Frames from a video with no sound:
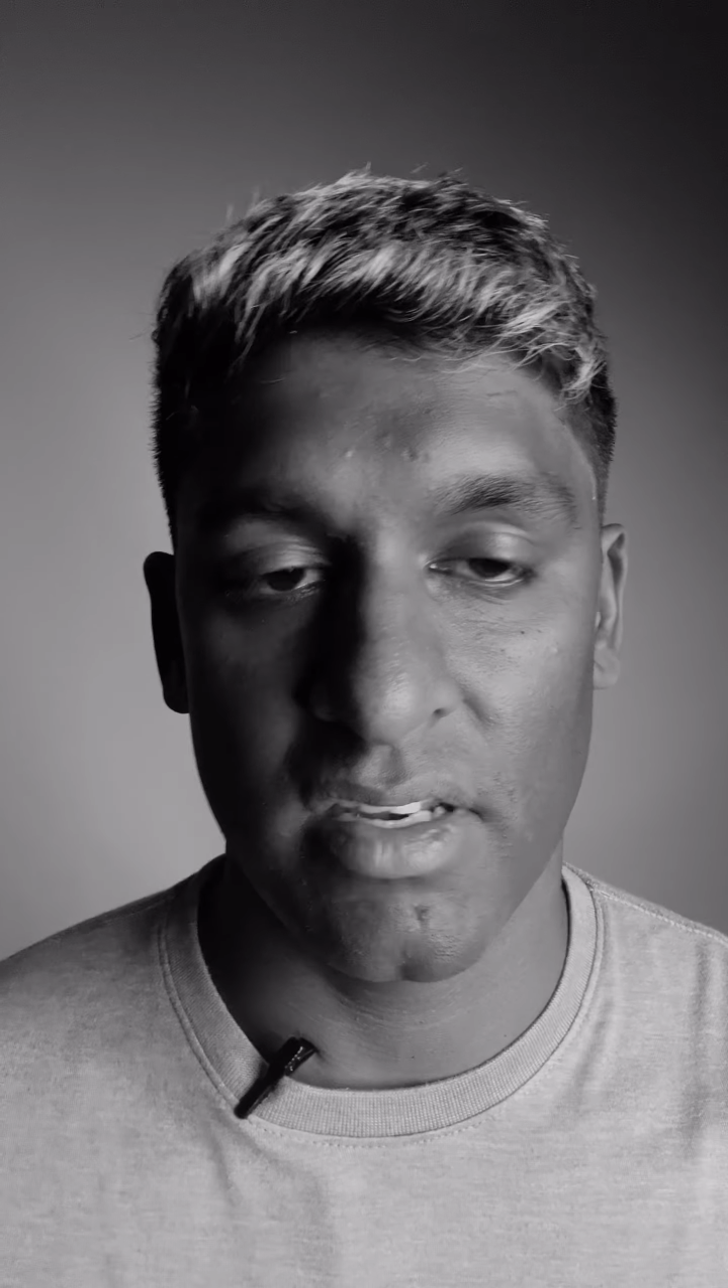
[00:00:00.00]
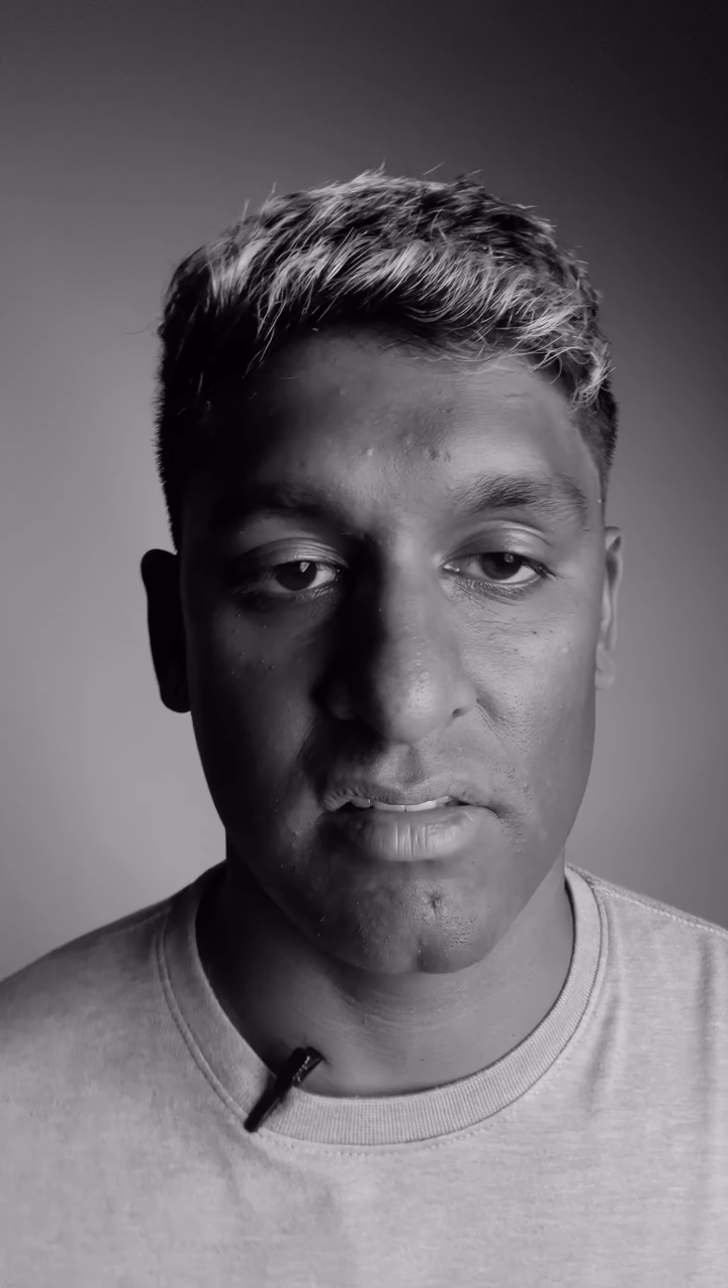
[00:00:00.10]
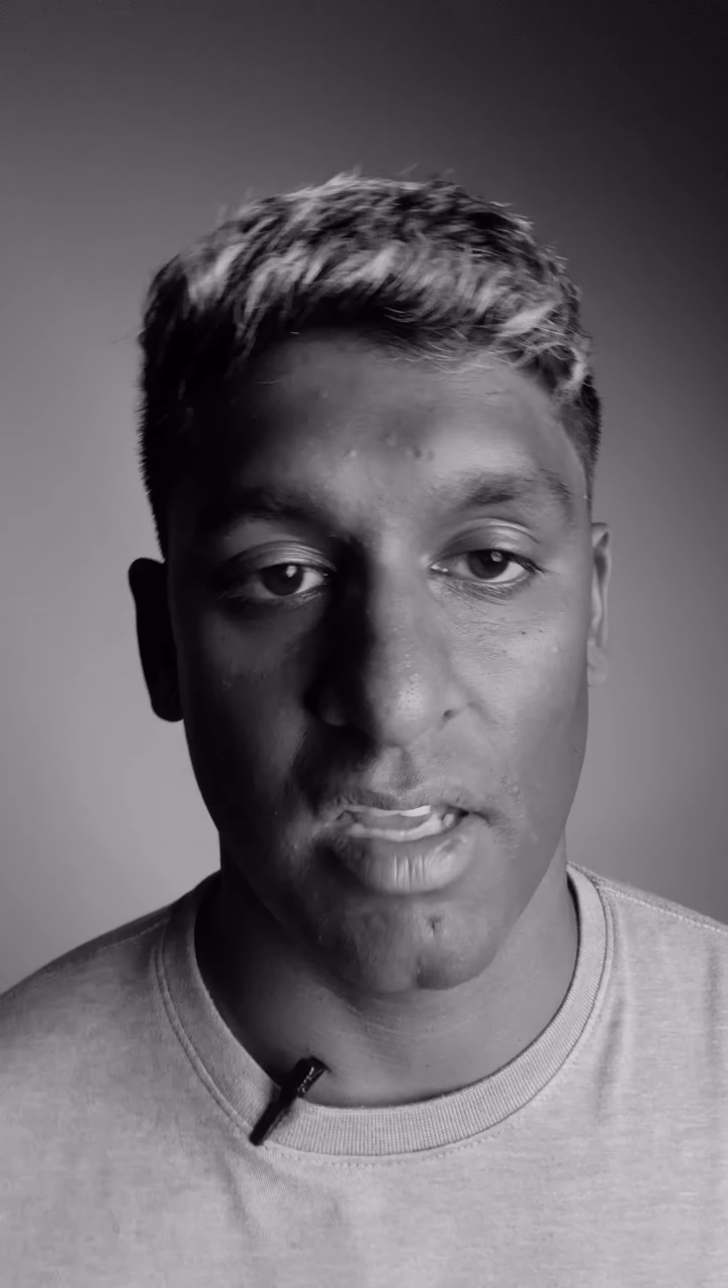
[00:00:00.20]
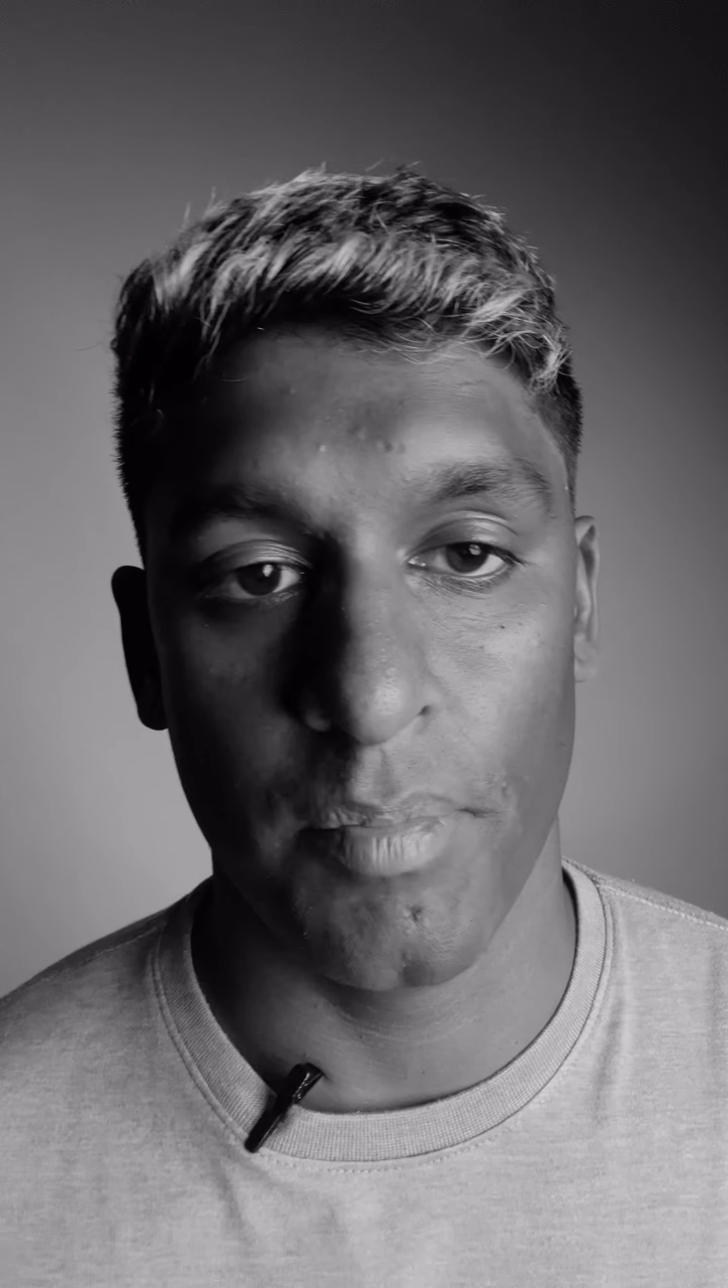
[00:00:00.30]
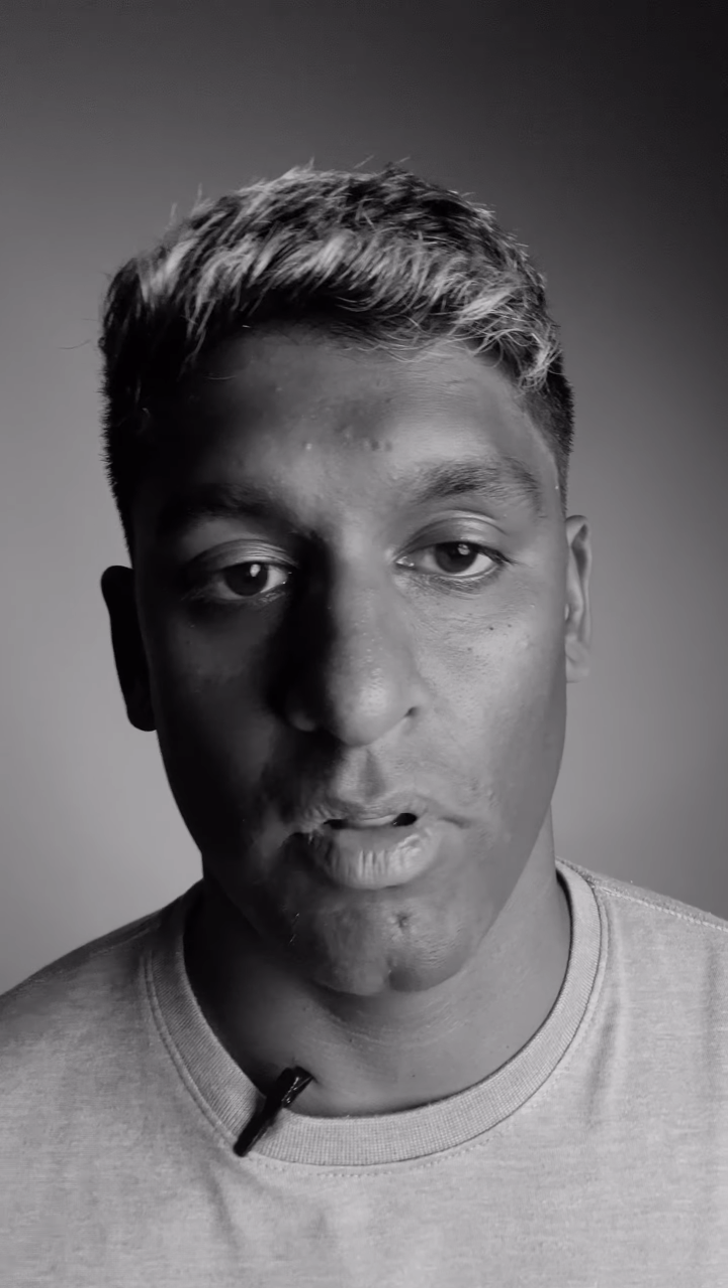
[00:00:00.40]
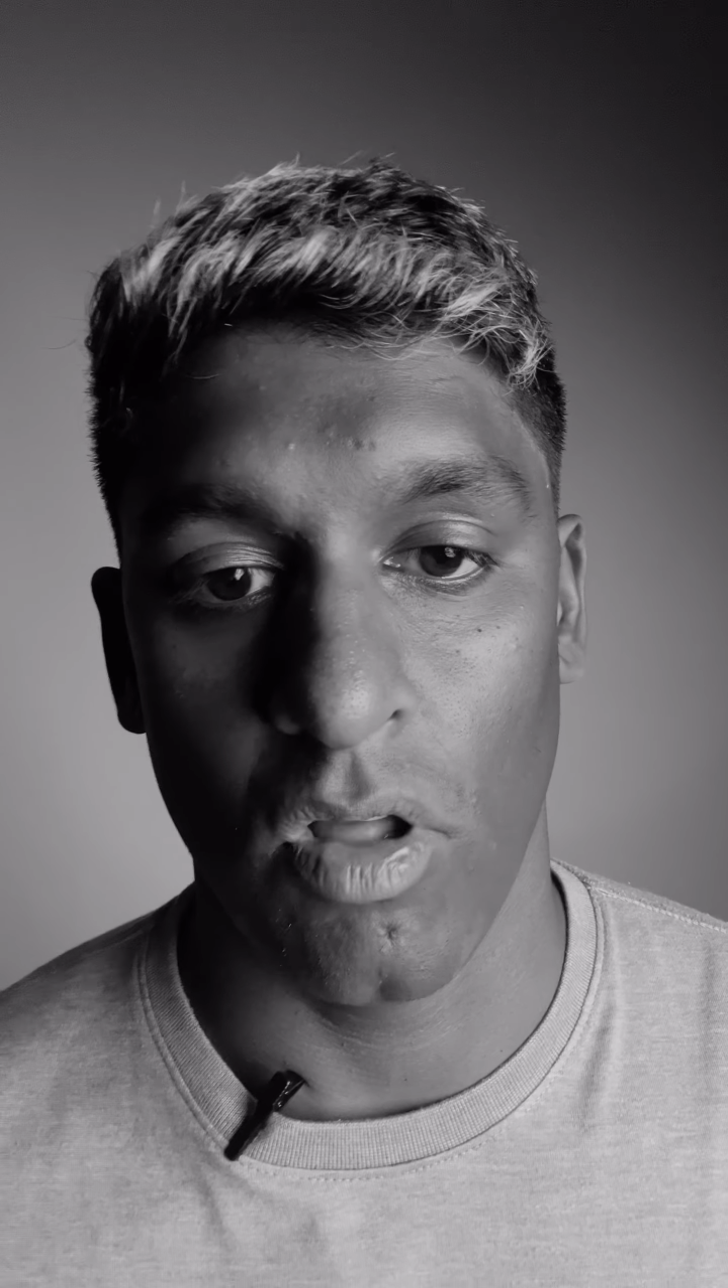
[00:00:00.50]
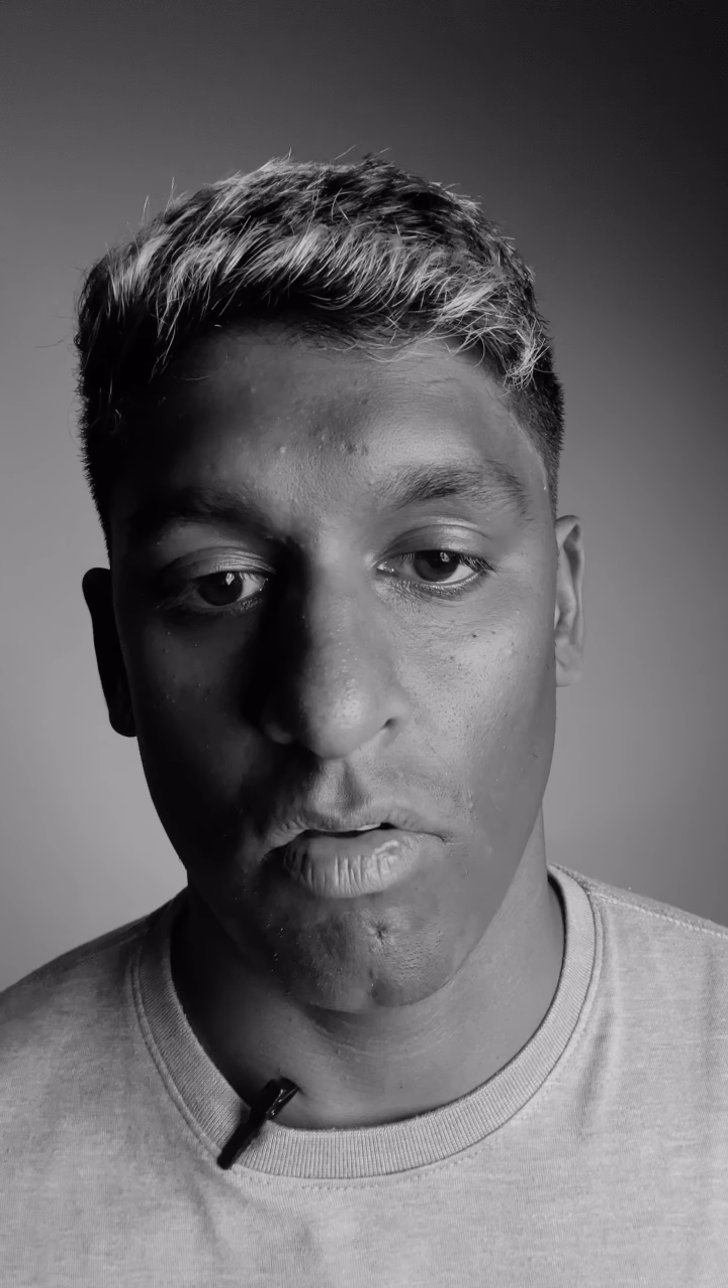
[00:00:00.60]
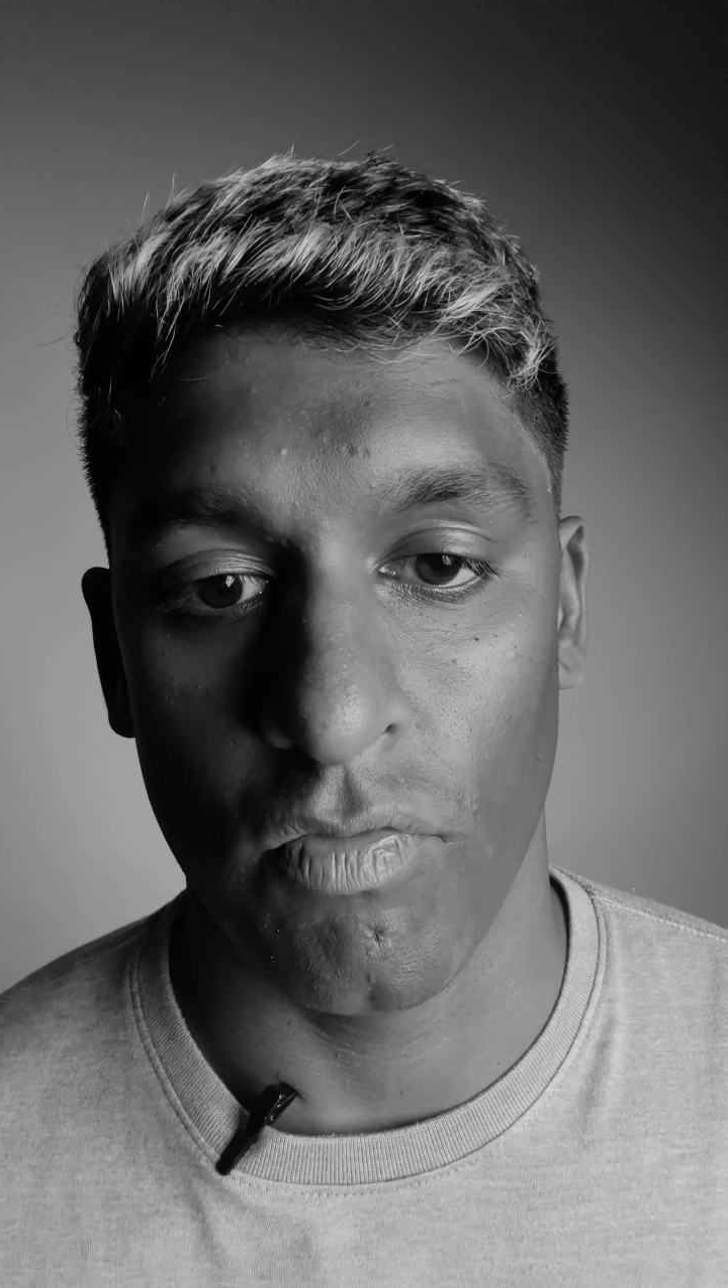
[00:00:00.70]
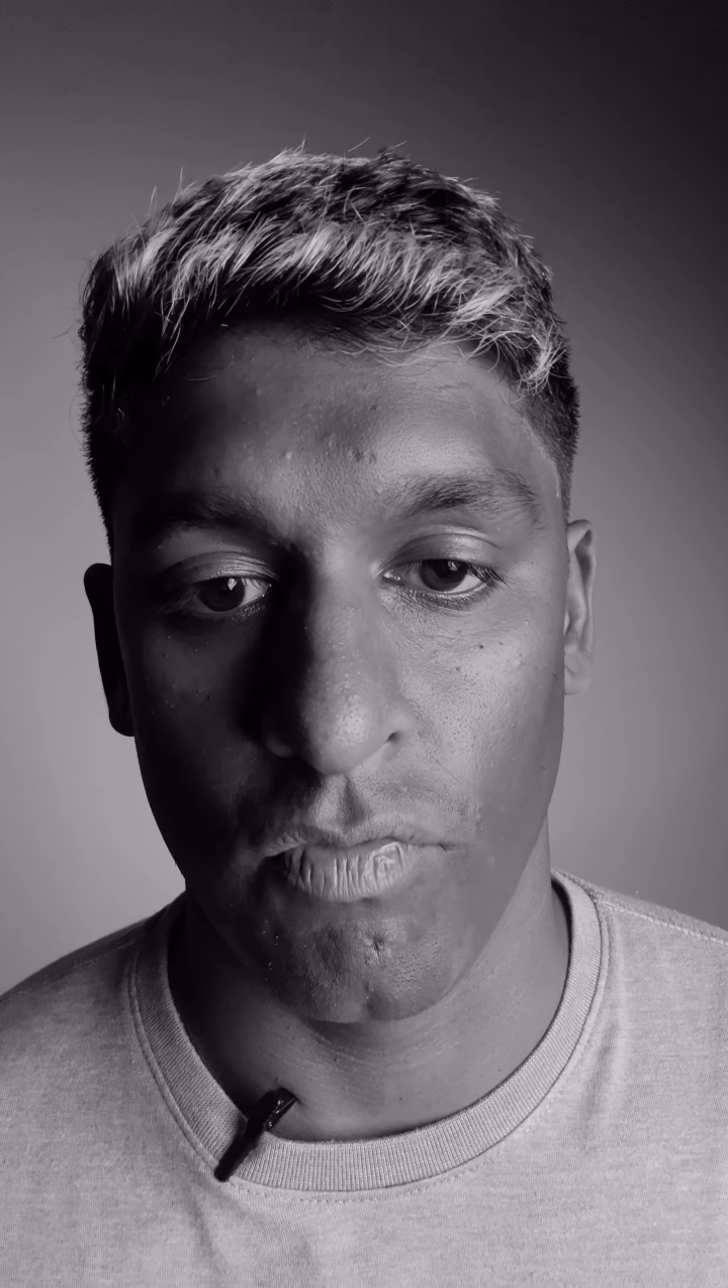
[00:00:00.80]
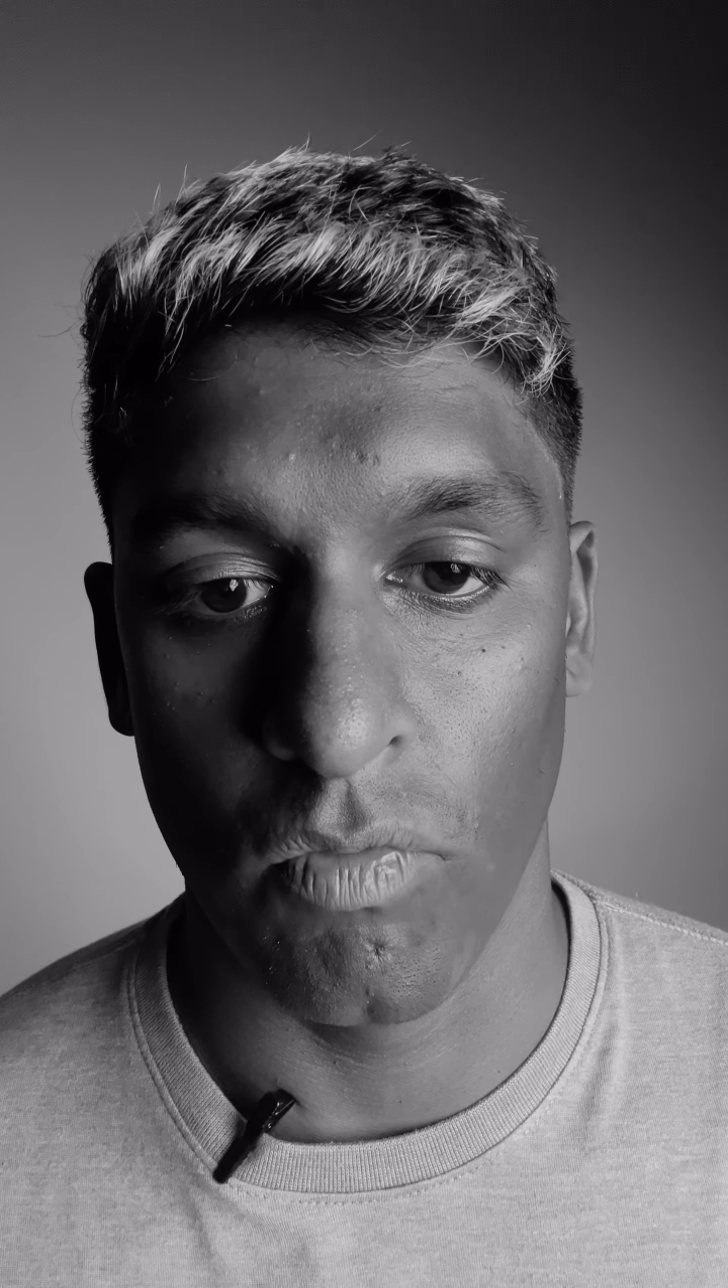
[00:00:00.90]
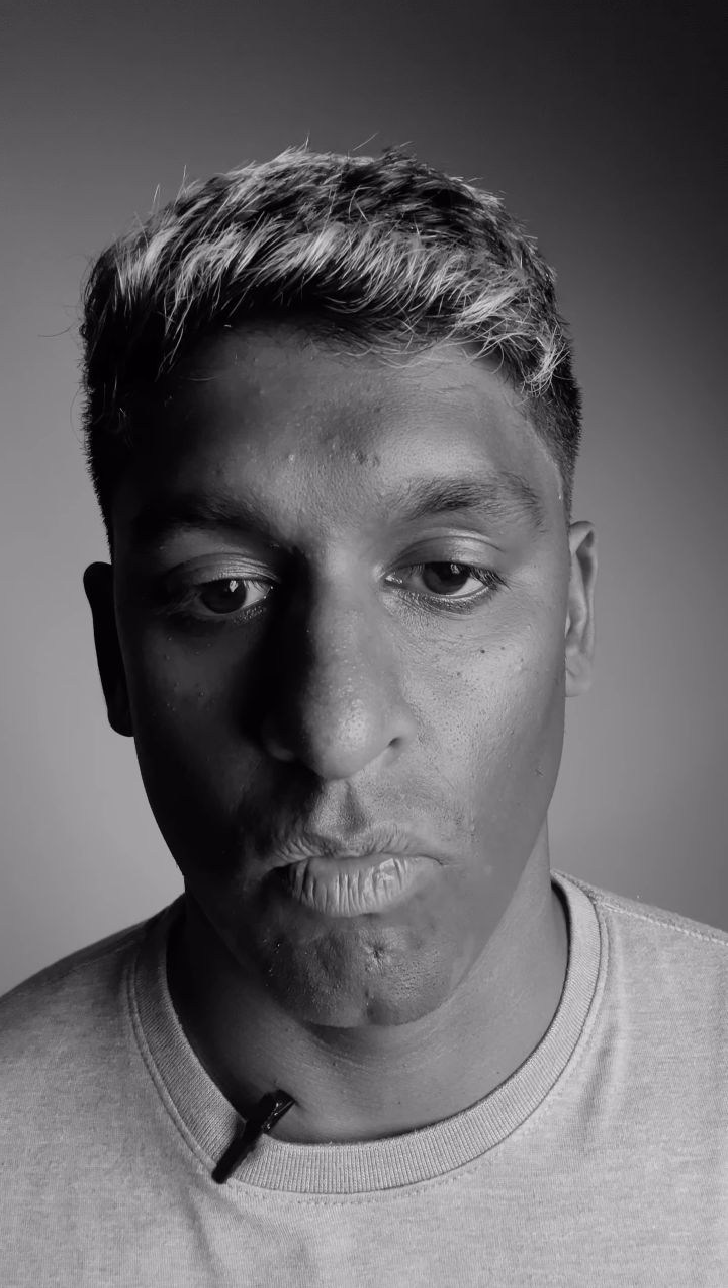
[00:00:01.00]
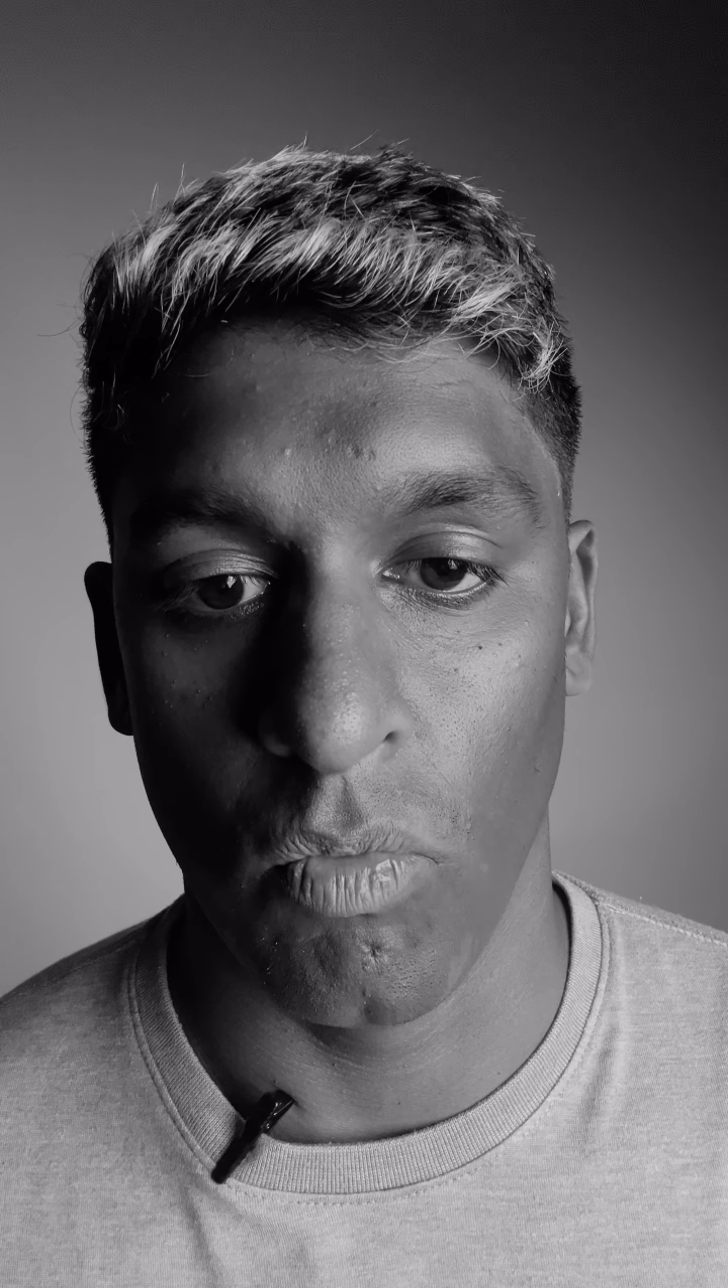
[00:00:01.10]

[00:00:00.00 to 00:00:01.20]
example of